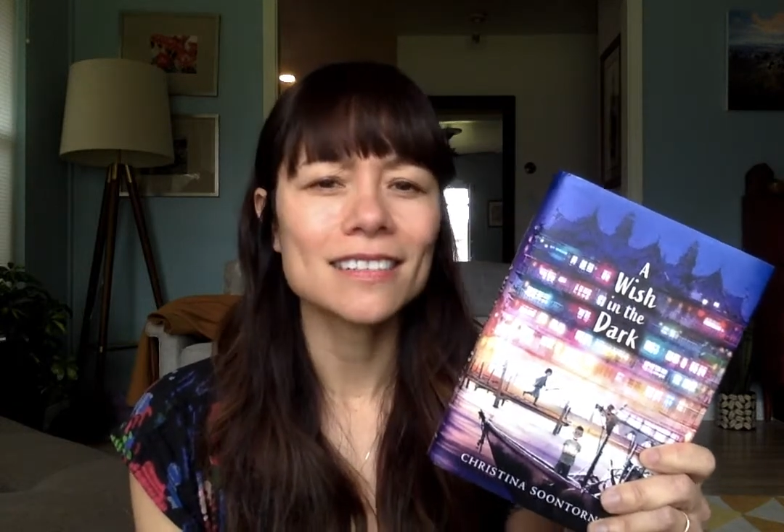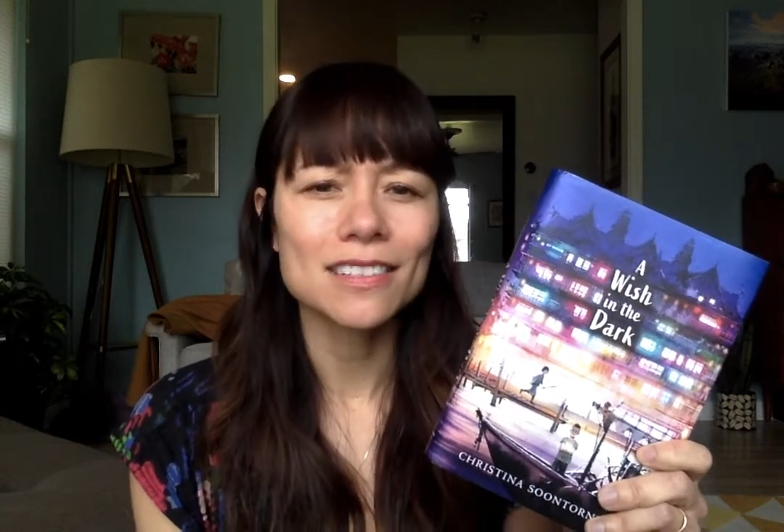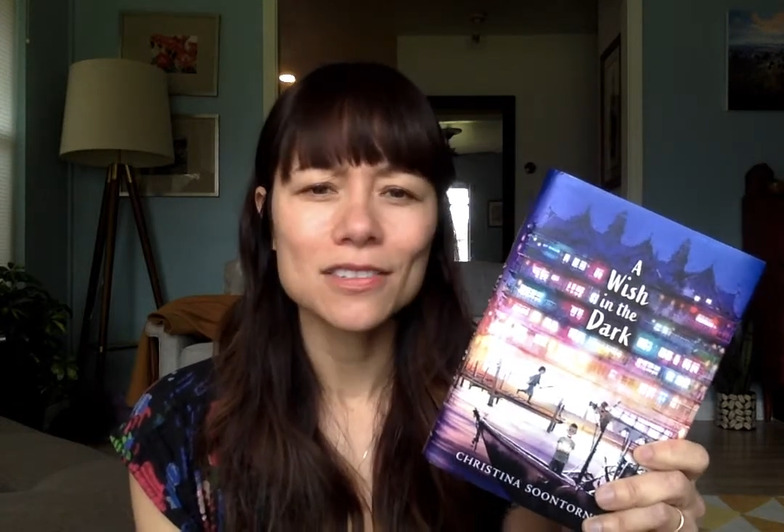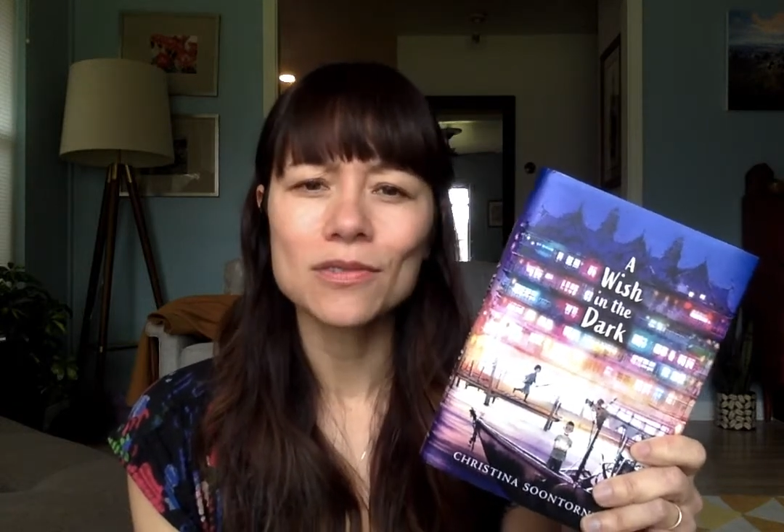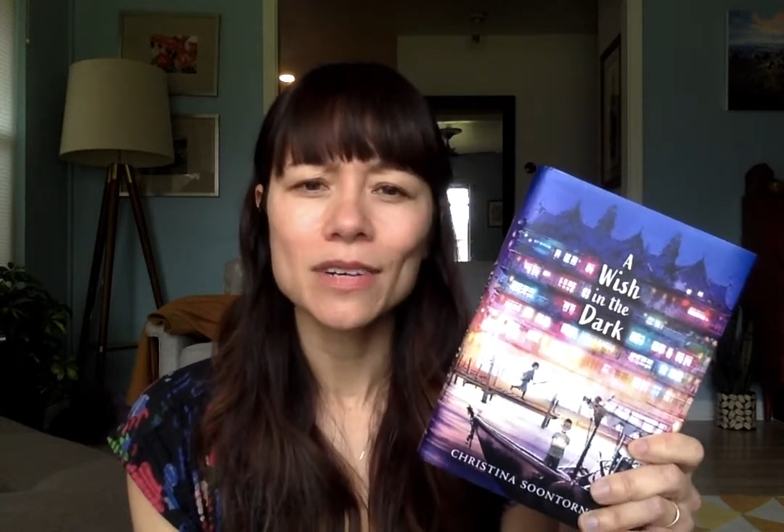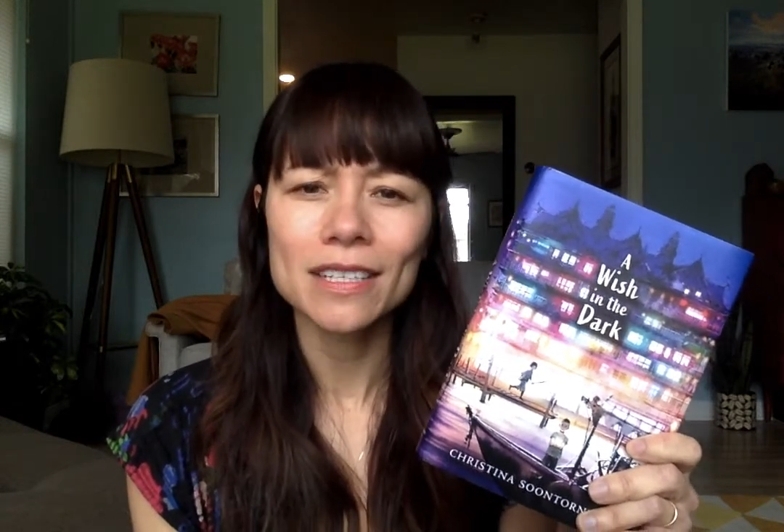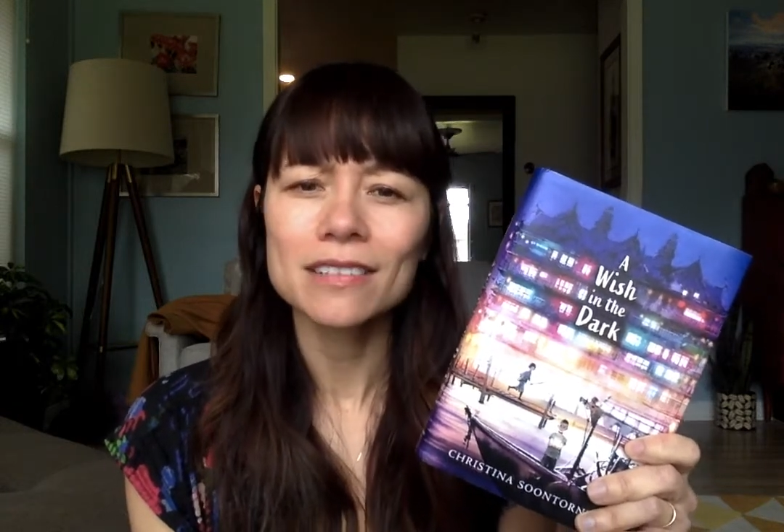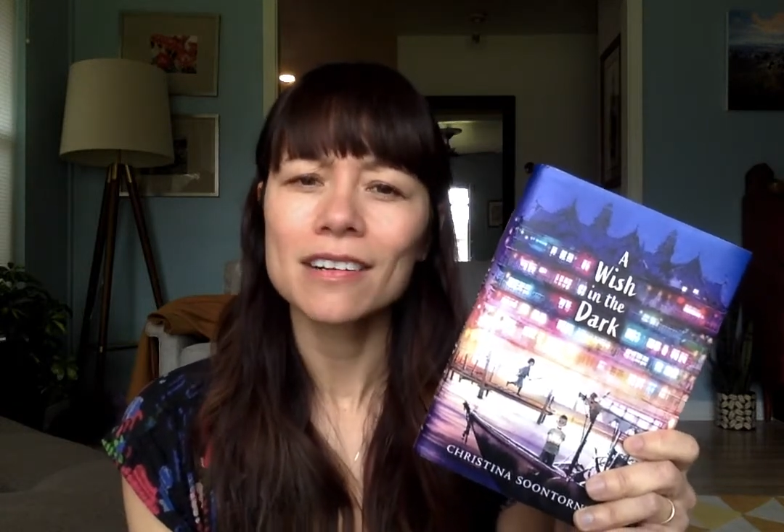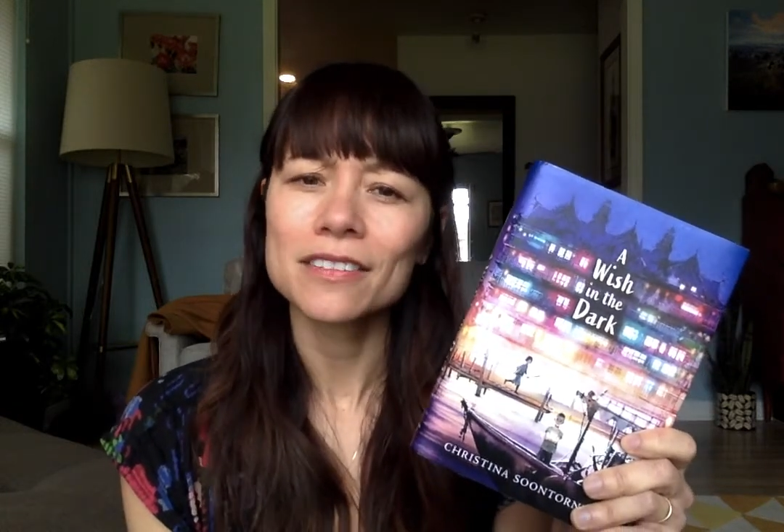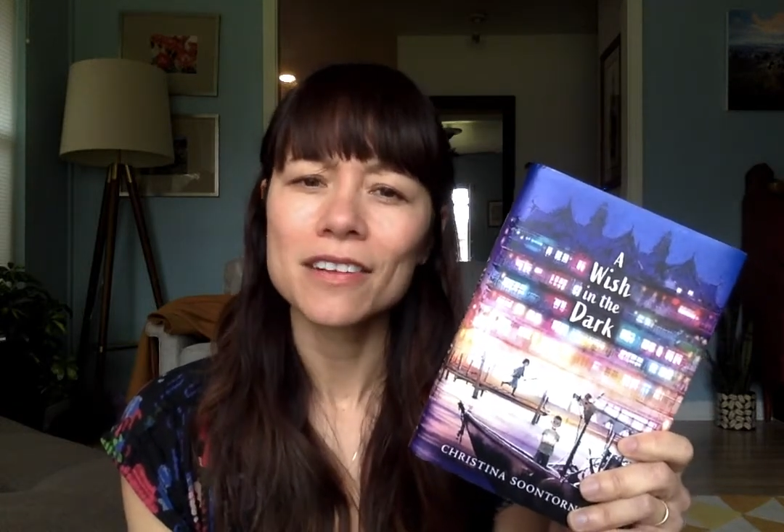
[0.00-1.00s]
the story
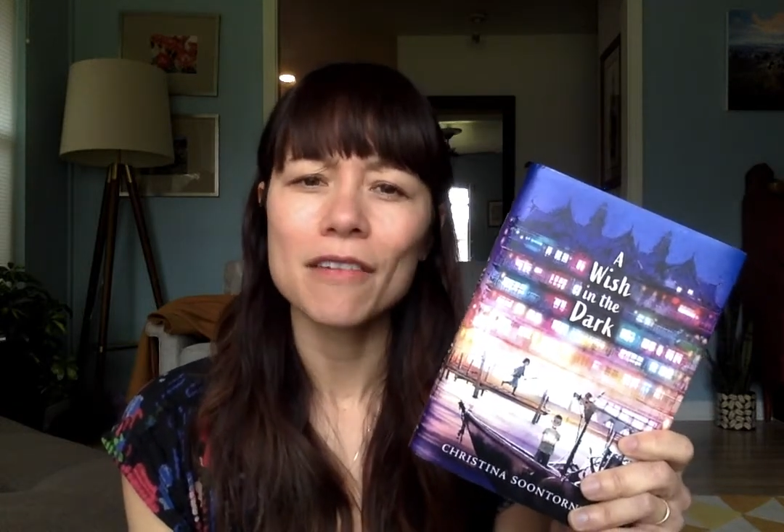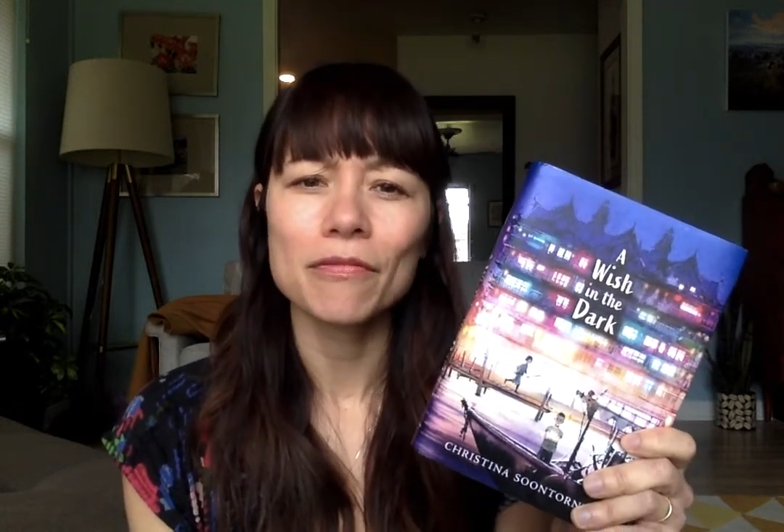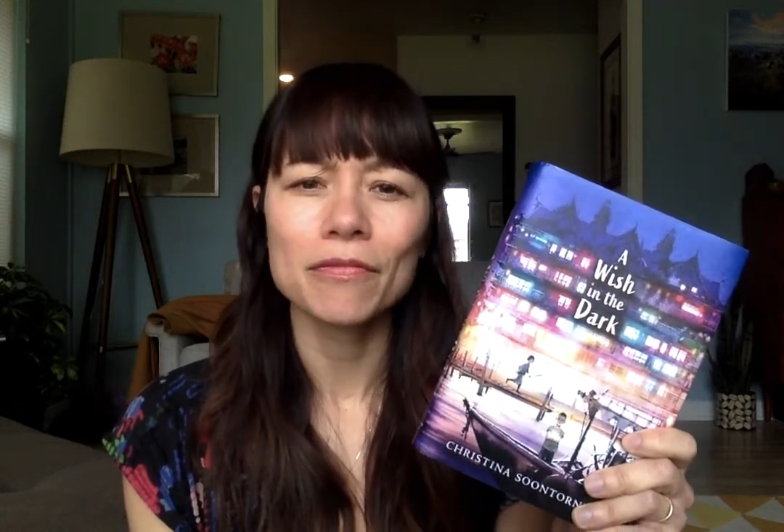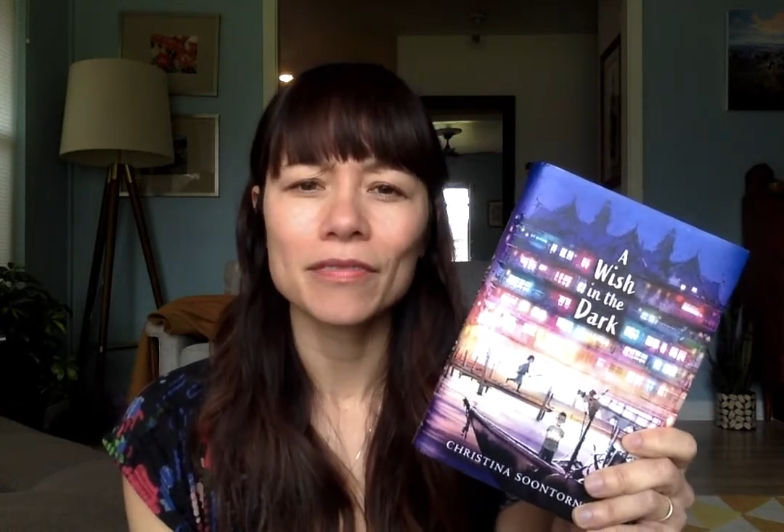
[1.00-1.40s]
starts off